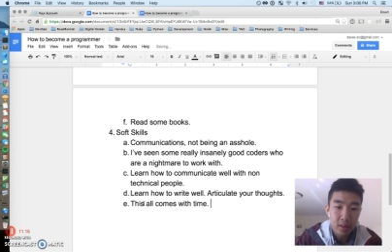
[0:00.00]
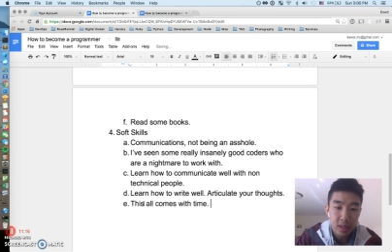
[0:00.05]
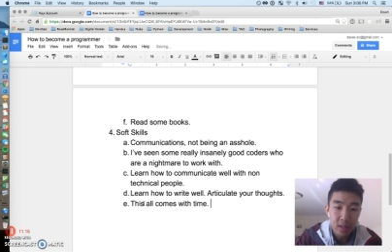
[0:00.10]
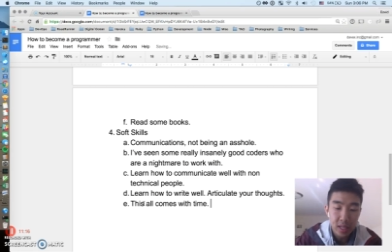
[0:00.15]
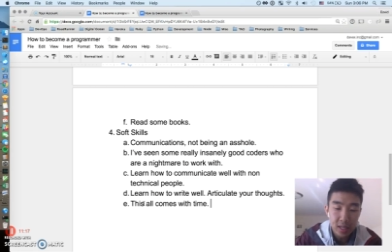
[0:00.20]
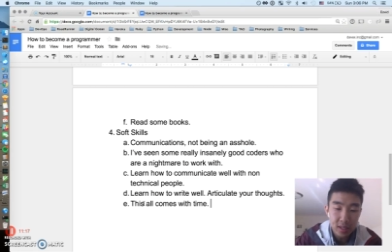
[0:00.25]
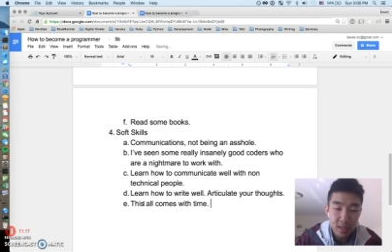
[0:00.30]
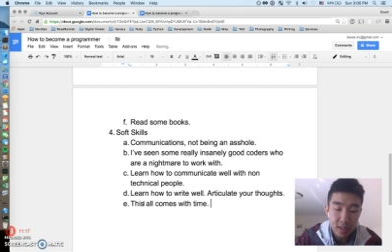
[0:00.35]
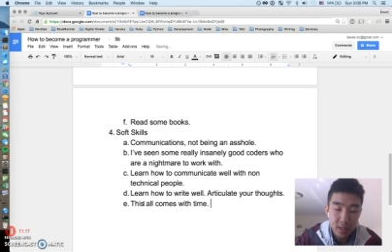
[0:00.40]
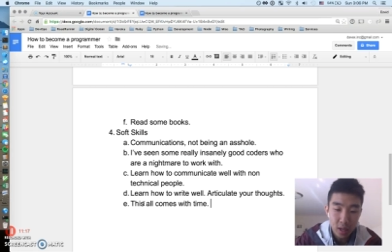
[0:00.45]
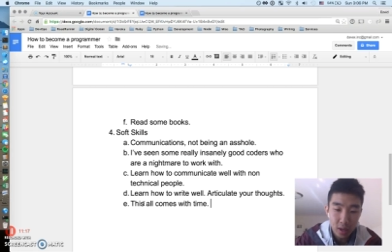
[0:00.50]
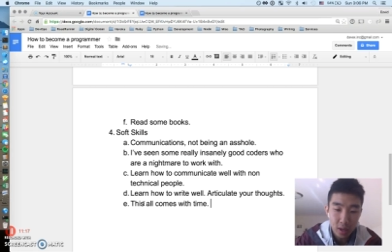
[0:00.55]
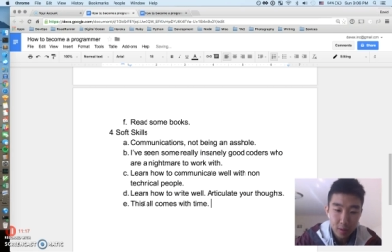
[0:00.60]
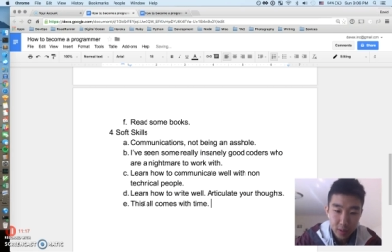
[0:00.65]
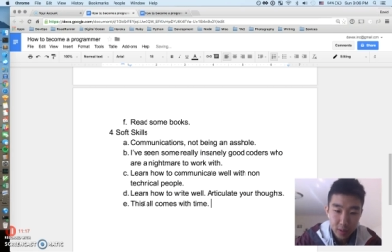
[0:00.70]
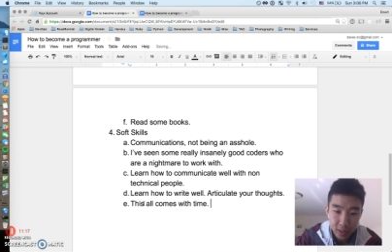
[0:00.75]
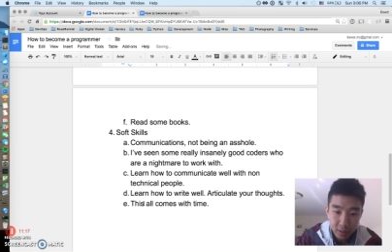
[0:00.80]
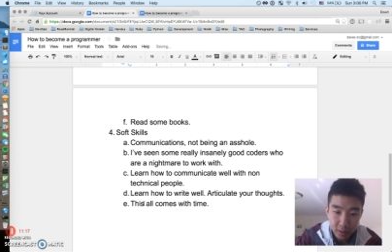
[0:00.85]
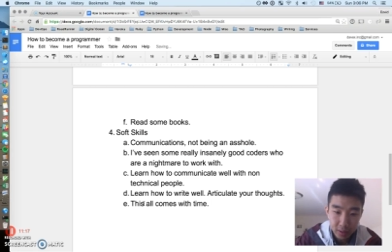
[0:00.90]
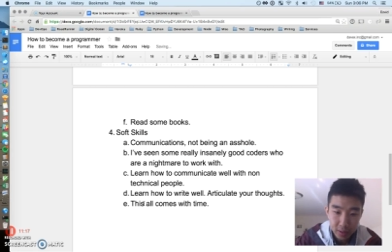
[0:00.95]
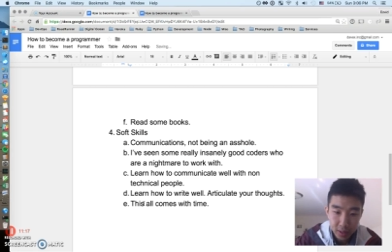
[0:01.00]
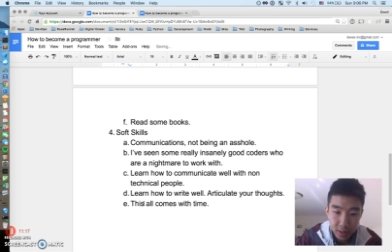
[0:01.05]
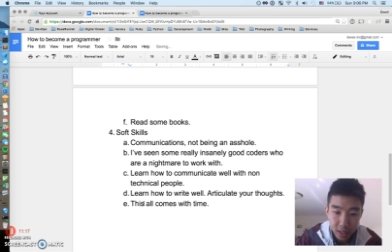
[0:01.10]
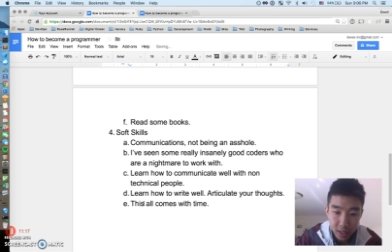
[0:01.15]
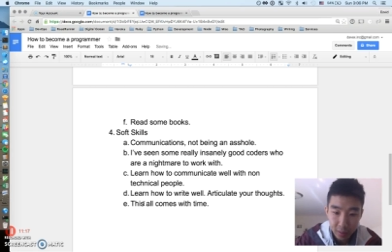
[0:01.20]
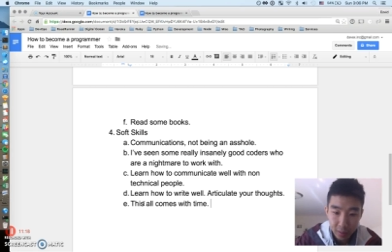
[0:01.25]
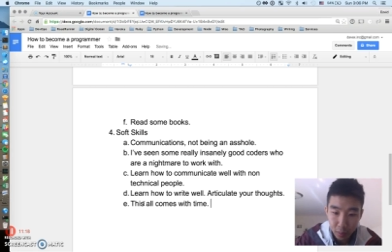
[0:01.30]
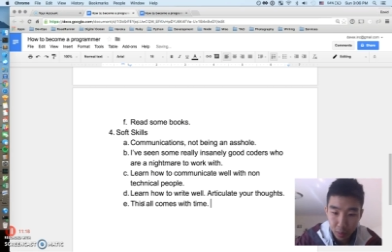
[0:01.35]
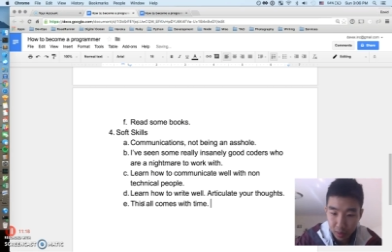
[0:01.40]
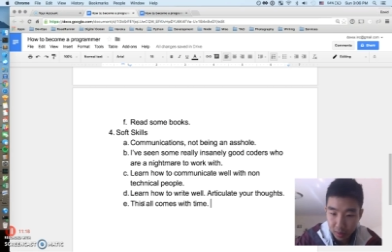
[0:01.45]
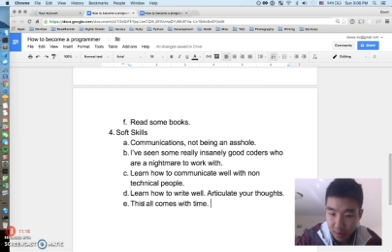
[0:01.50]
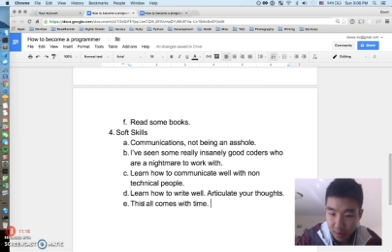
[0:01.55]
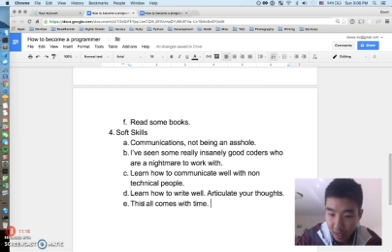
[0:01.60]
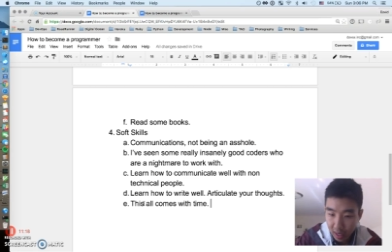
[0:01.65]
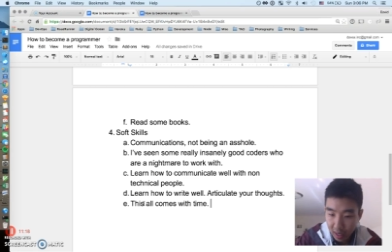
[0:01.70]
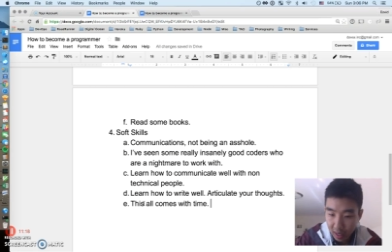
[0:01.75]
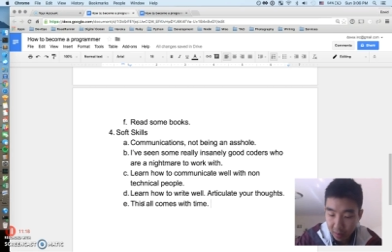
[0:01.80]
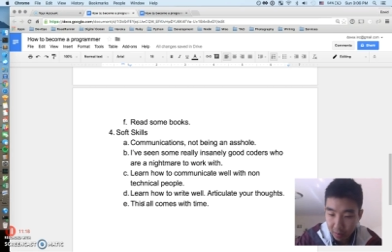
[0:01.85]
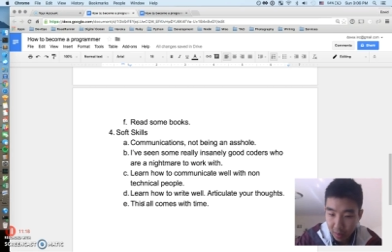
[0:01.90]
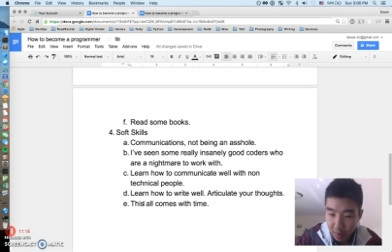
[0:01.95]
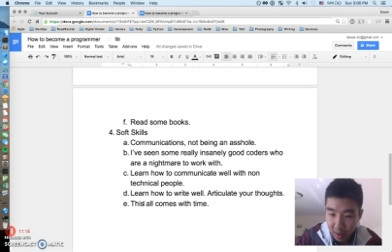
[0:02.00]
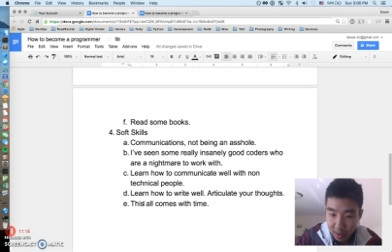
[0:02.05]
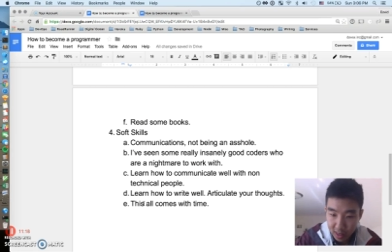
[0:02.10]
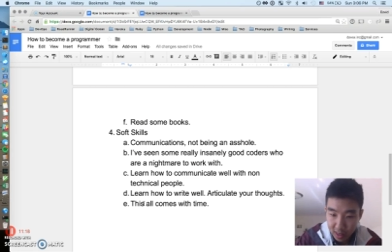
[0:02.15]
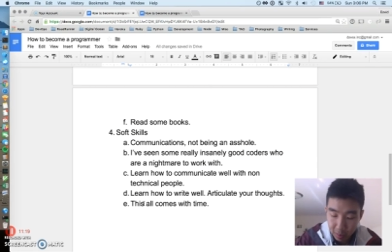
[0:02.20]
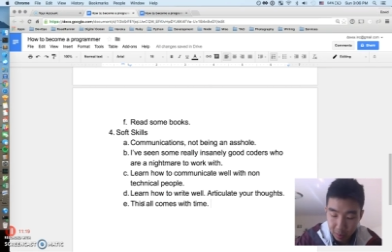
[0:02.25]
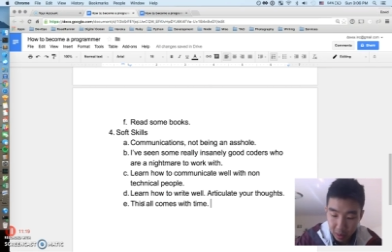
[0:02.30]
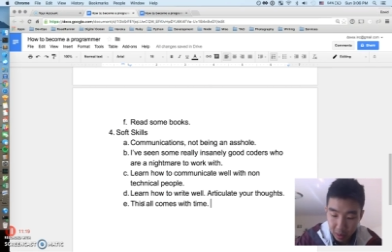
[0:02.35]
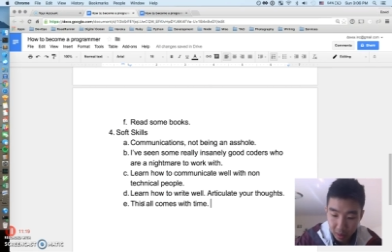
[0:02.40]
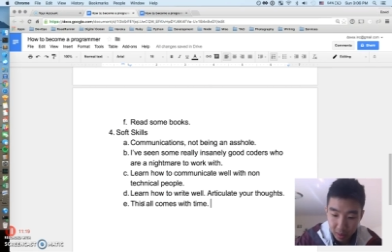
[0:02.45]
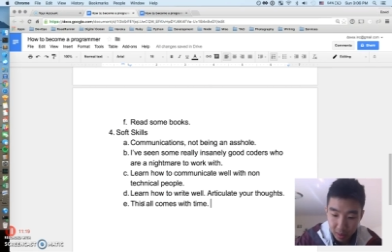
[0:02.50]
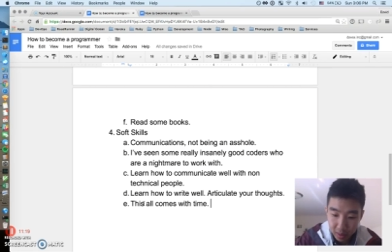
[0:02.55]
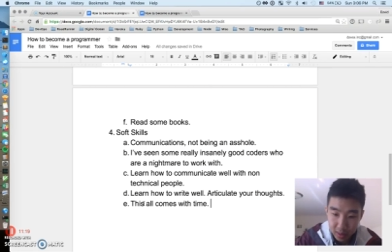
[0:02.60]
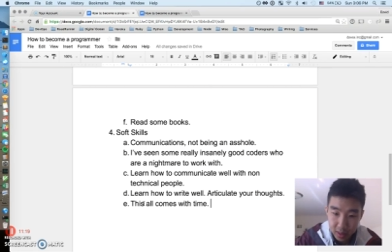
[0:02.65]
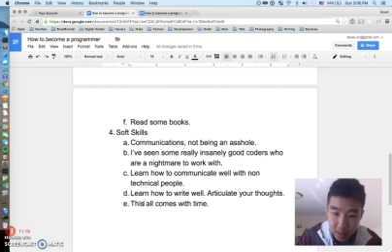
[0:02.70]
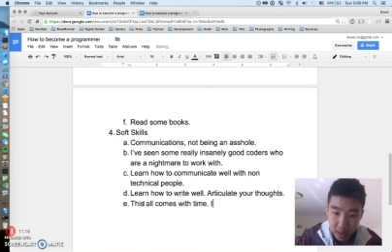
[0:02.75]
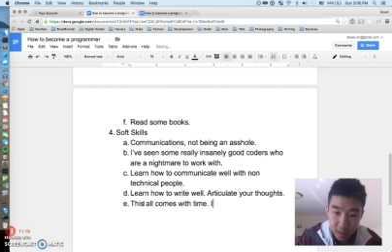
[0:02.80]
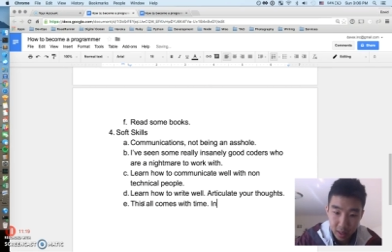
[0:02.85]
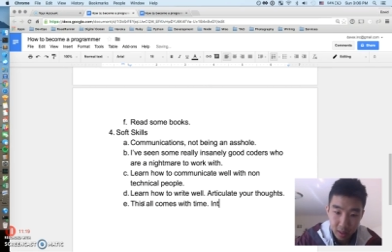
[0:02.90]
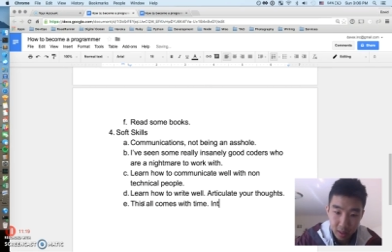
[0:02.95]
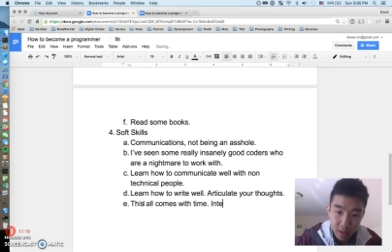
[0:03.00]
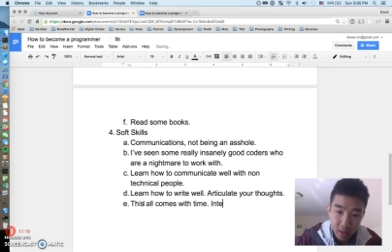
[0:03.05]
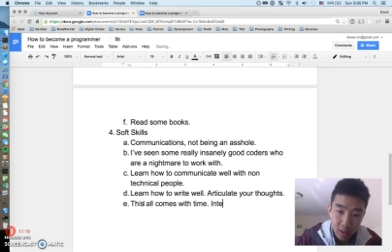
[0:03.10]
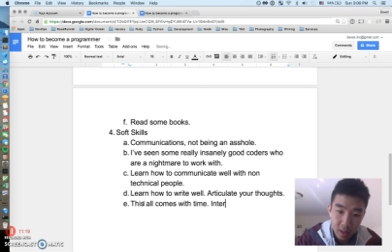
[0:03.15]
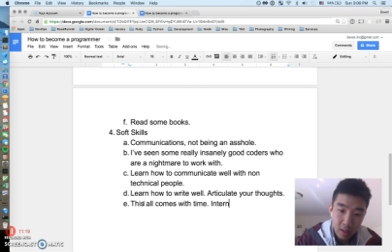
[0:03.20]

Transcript: these soft skills come with time and experience, and